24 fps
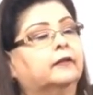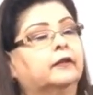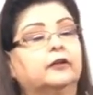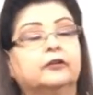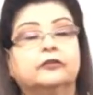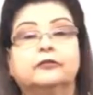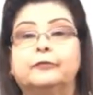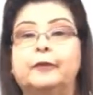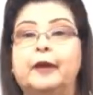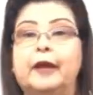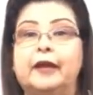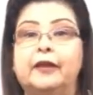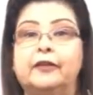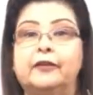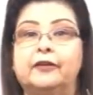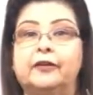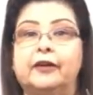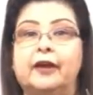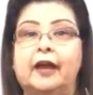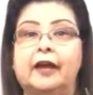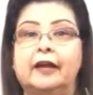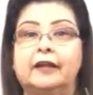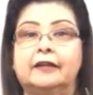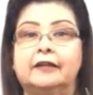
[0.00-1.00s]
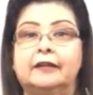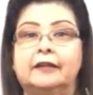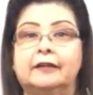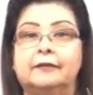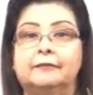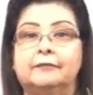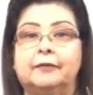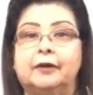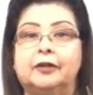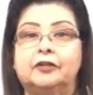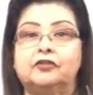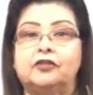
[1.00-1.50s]
there's my other guide,
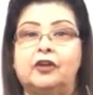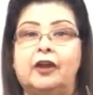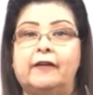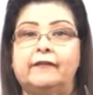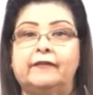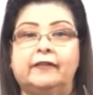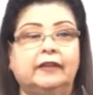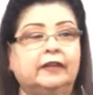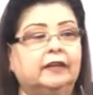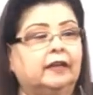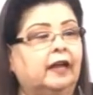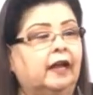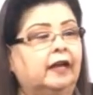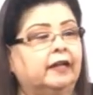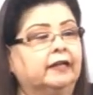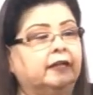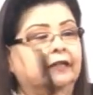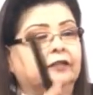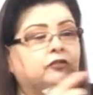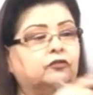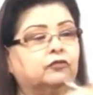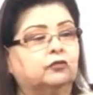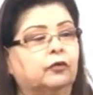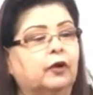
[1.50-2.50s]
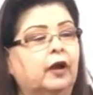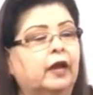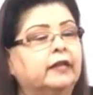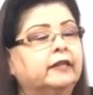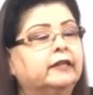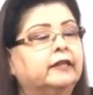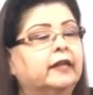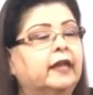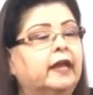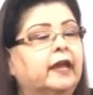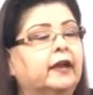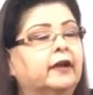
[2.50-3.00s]
my traveling guide. It's right
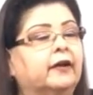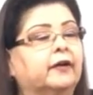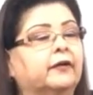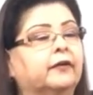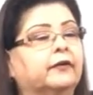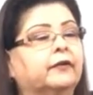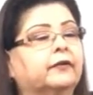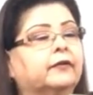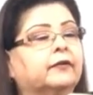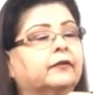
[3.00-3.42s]
there,